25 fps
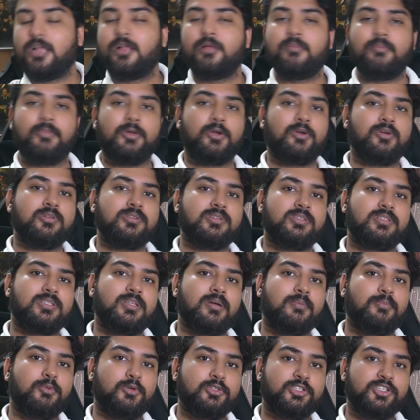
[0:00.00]
because the
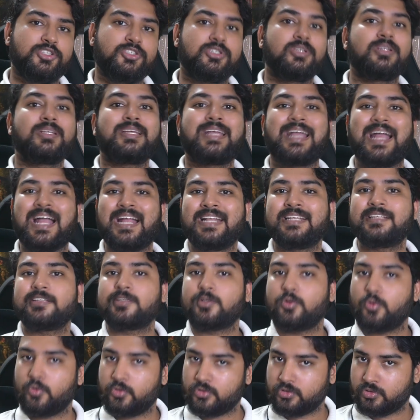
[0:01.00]
position can
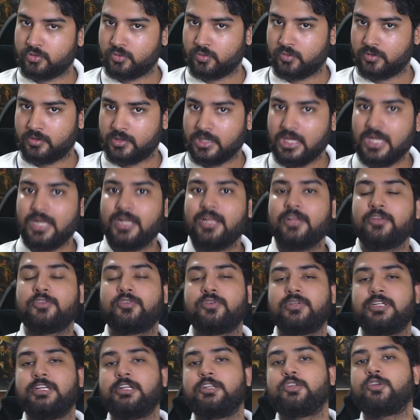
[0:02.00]
close soon. So you
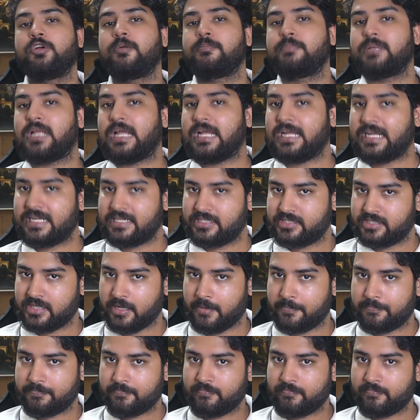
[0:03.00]
need to apply ASAP.